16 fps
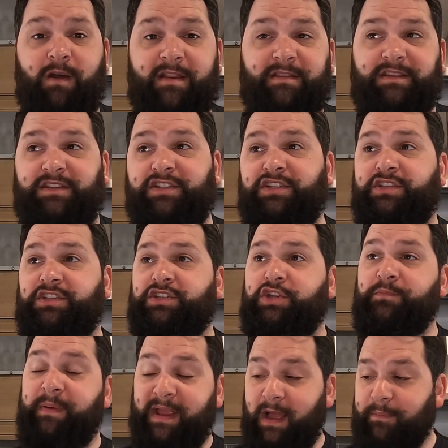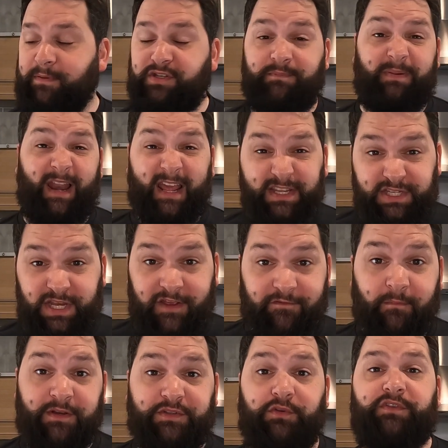went to pick up a play chair
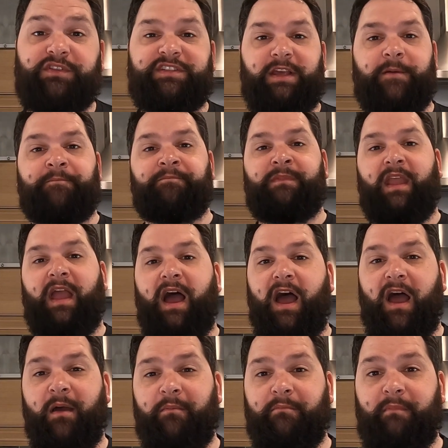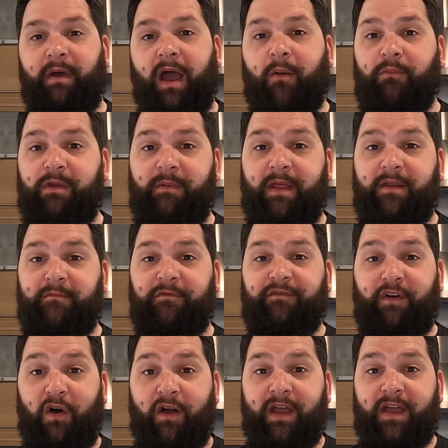for my daughter and we went
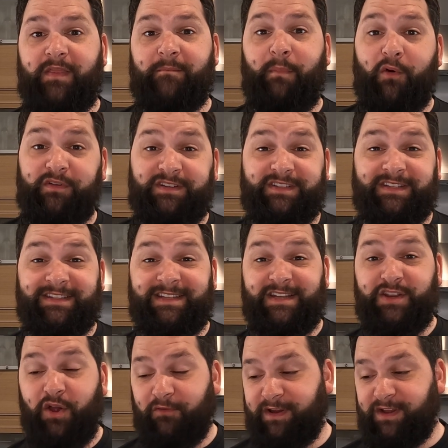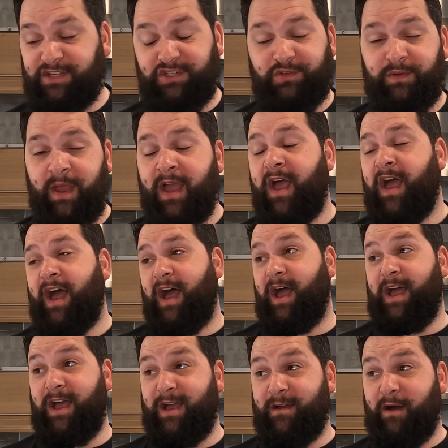via the Morrisons in Norwich.
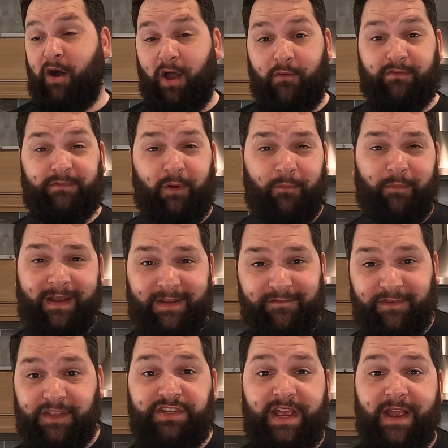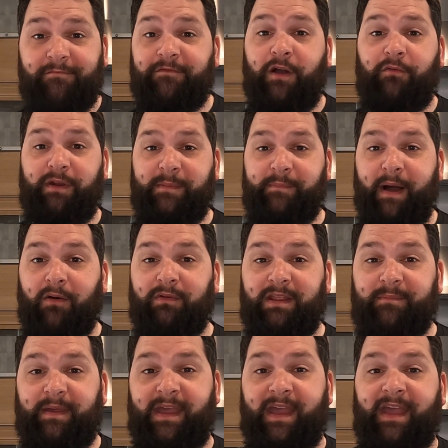I went in for the Jam
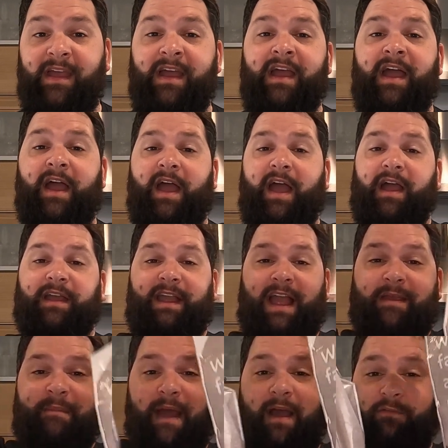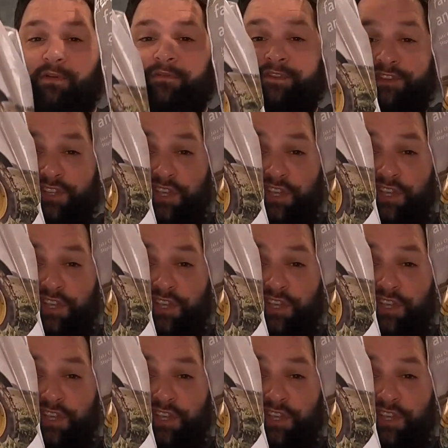Roly-Poly beer and came out with